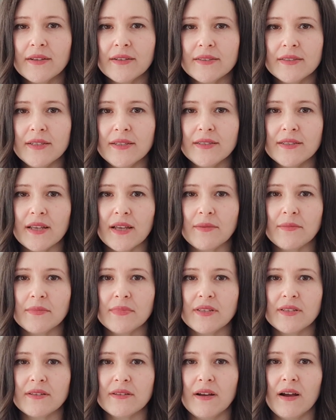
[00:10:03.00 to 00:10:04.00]

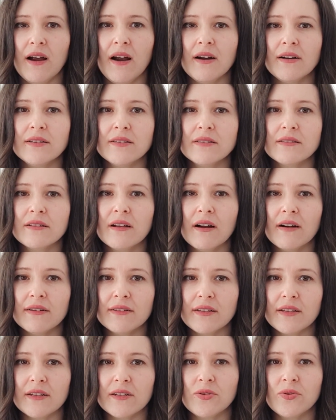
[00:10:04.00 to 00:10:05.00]
systems are
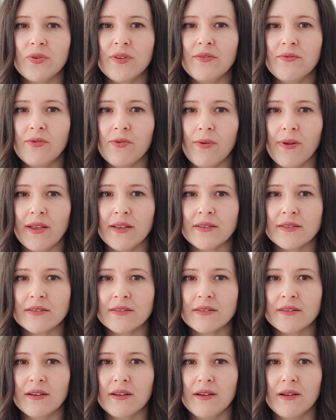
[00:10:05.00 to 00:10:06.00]
starting to
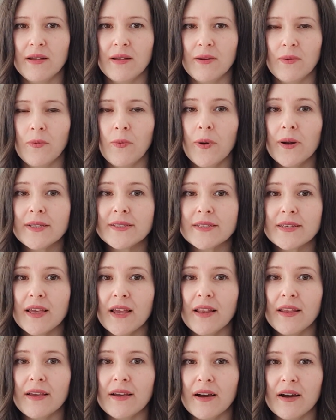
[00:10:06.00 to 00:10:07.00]
influence world-scale
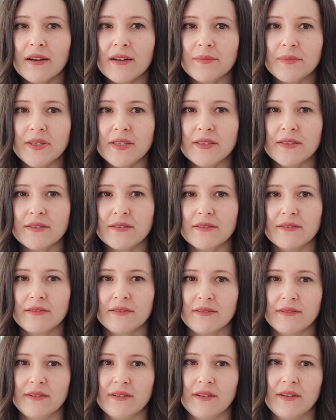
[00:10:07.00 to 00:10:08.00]
economies,
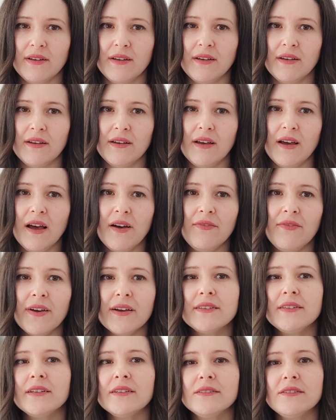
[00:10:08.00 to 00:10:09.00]

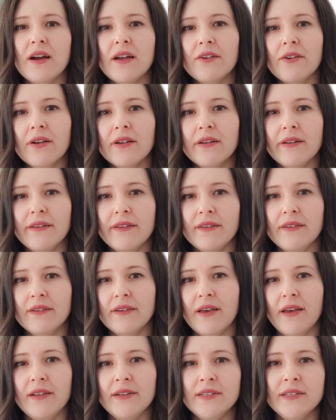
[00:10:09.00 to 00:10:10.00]
affecting directly
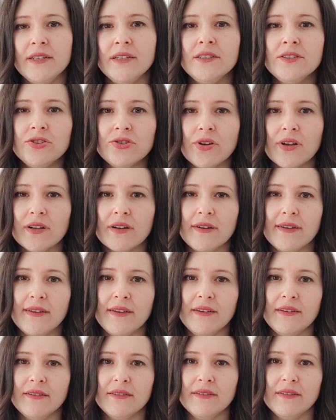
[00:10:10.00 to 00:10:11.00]
and
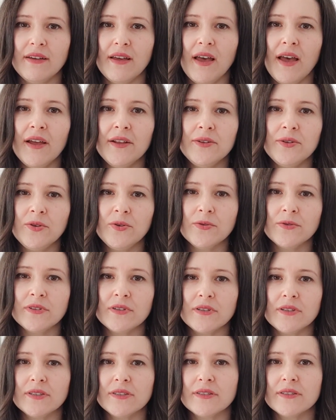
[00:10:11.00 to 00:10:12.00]
indirectly end
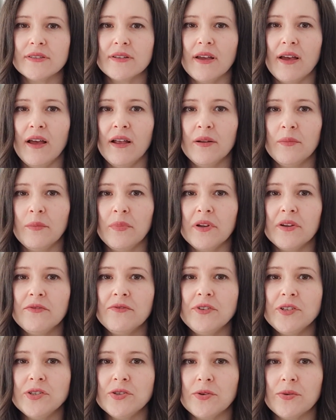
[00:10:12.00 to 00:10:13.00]
users and
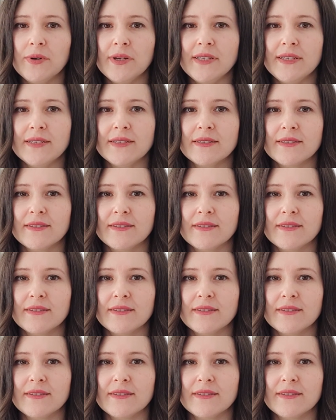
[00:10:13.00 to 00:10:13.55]
beneficiaries.